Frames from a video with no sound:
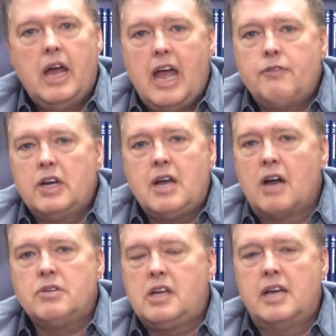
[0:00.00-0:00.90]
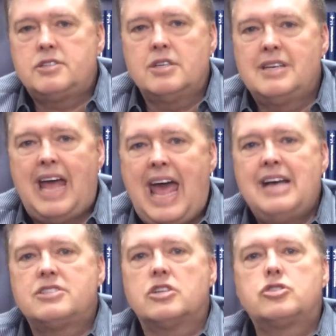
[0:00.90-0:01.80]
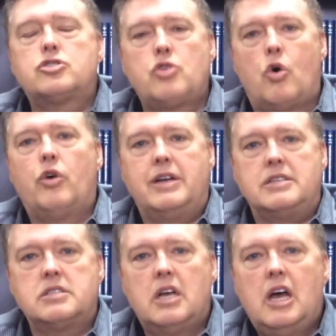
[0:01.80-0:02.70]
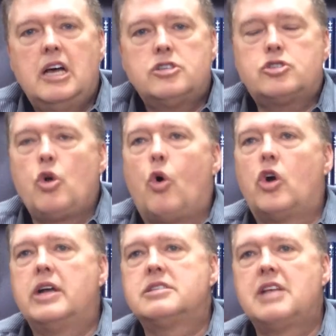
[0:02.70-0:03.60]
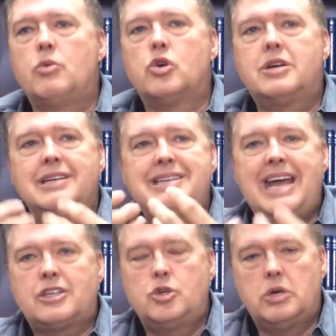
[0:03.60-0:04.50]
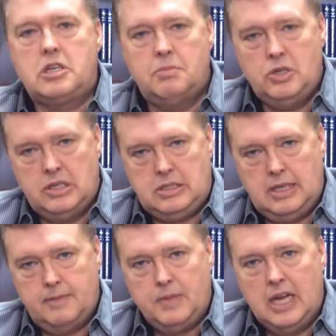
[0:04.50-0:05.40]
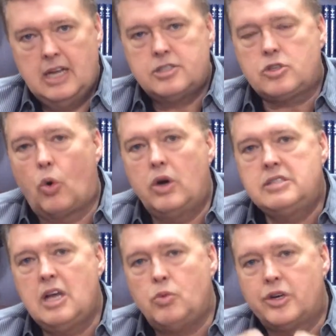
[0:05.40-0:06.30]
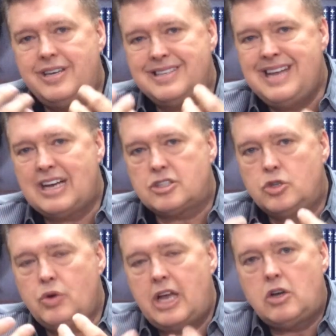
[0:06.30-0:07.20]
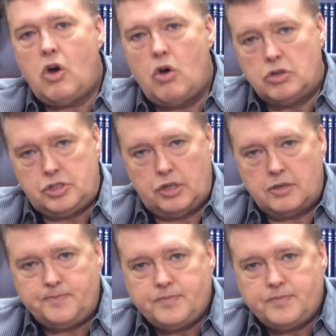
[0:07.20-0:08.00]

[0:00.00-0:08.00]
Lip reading: Every congregation has stories. Stories that will connect to a community. Stories that will connect to a culture.